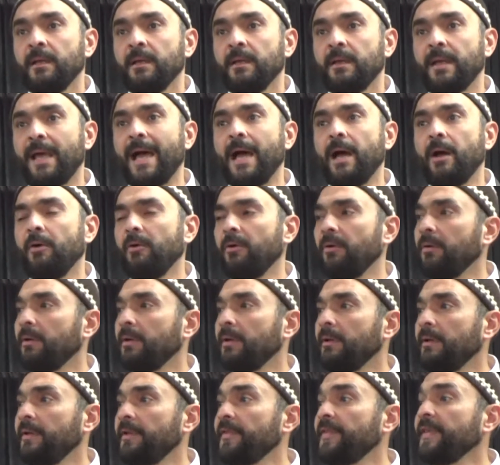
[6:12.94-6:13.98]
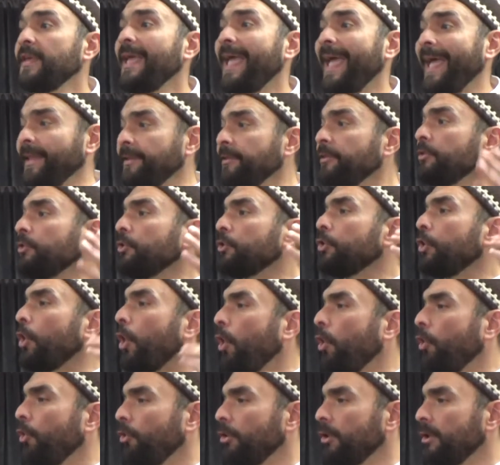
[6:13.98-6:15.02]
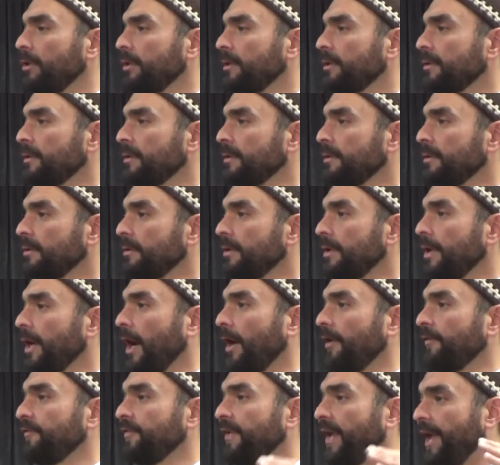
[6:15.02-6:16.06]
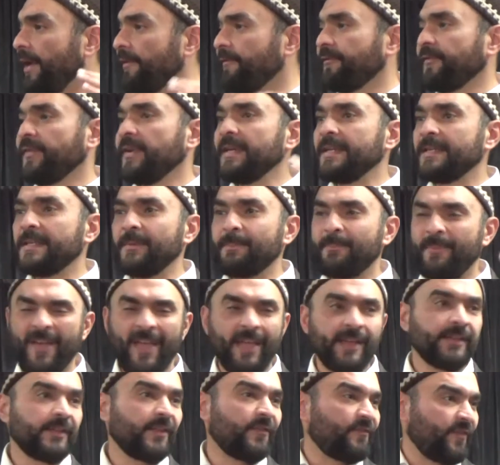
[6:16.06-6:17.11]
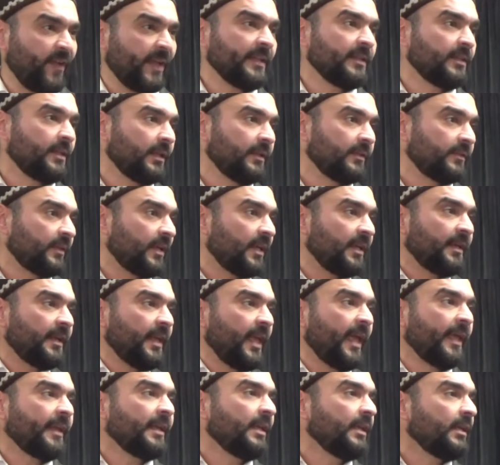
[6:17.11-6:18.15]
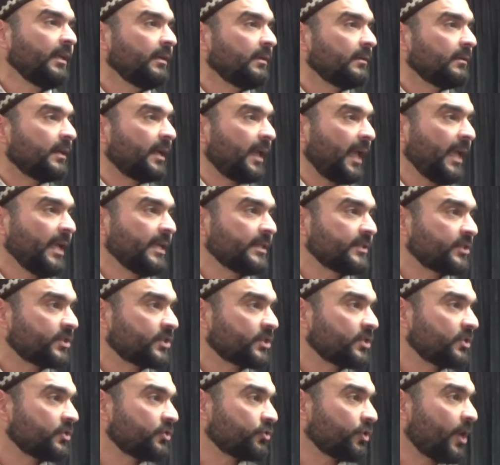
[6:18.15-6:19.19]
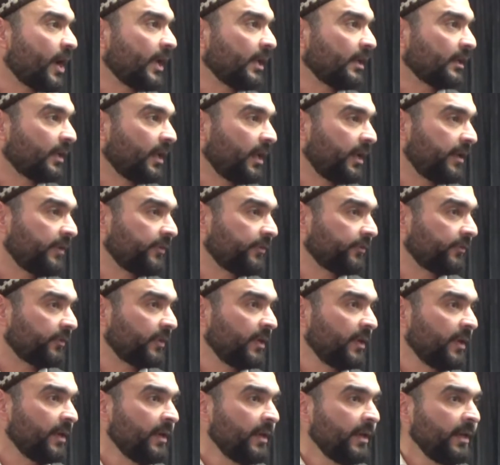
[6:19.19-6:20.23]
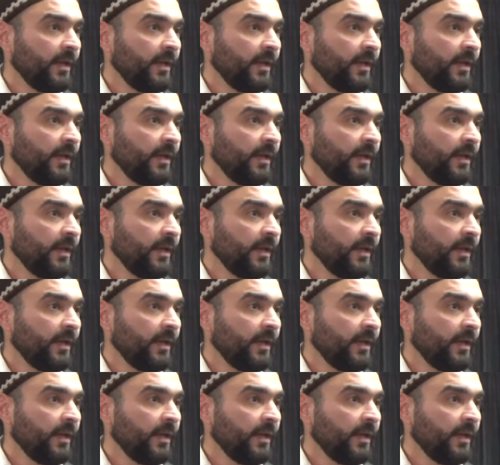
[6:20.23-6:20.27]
Now, the end goal of every defendant in any case, trial case,